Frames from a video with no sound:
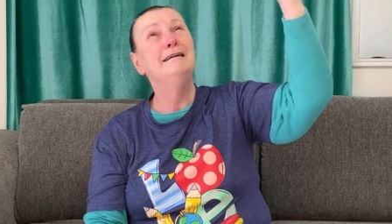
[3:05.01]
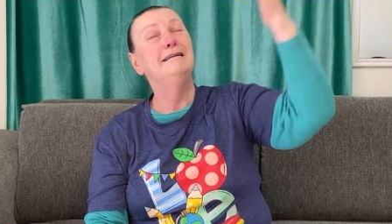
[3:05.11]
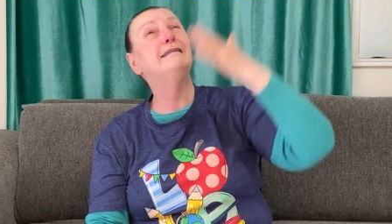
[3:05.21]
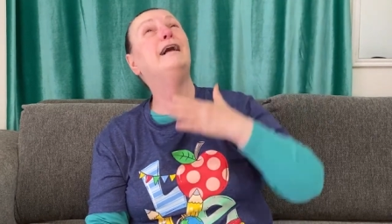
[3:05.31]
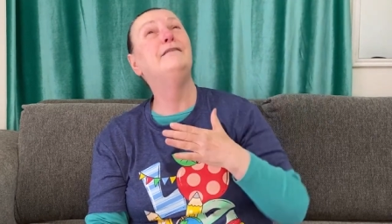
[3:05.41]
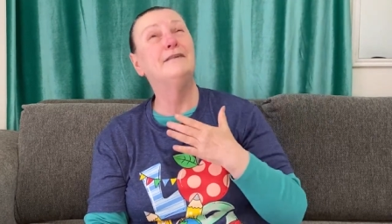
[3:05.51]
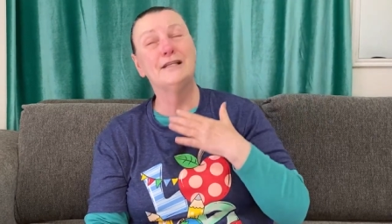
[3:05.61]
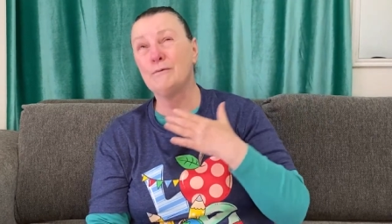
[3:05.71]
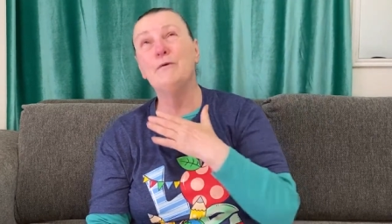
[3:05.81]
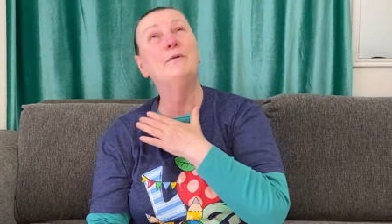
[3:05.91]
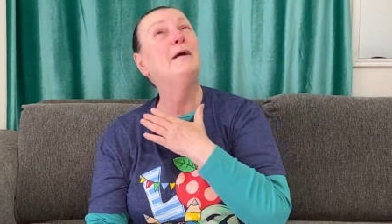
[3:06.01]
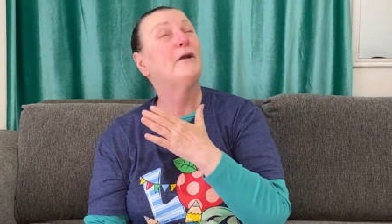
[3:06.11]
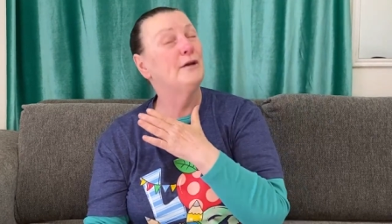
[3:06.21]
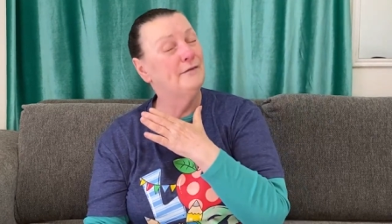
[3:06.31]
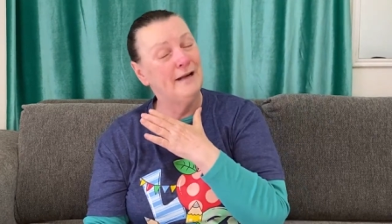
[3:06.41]
love us when we
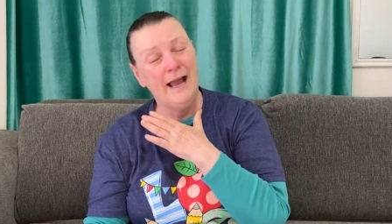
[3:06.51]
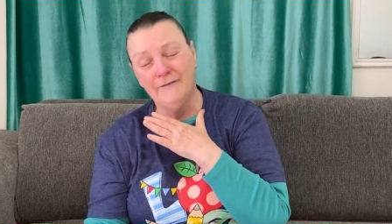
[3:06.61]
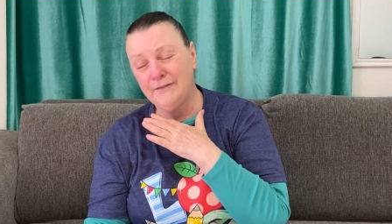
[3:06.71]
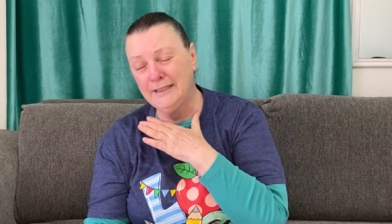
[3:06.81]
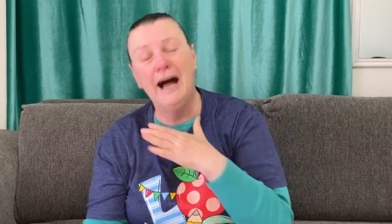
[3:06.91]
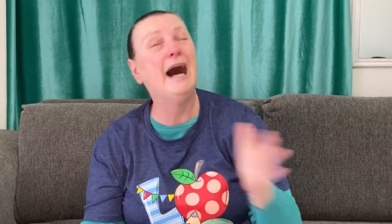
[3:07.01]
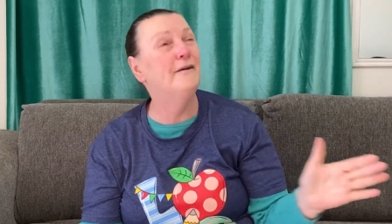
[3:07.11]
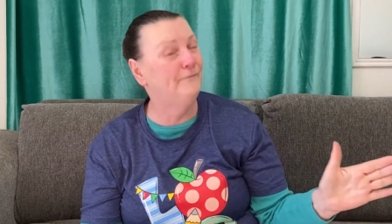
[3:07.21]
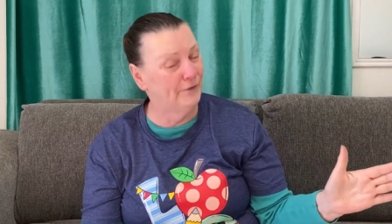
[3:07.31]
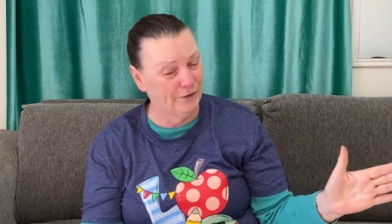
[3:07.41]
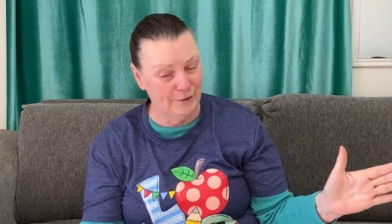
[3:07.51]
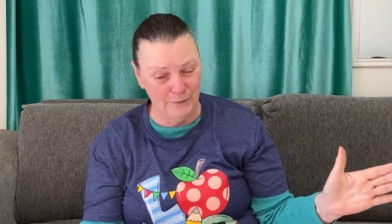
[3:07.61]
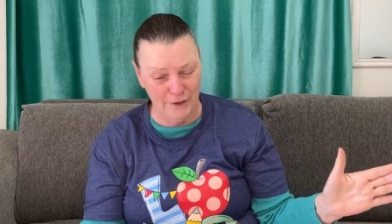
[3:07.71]
don't even have time for you,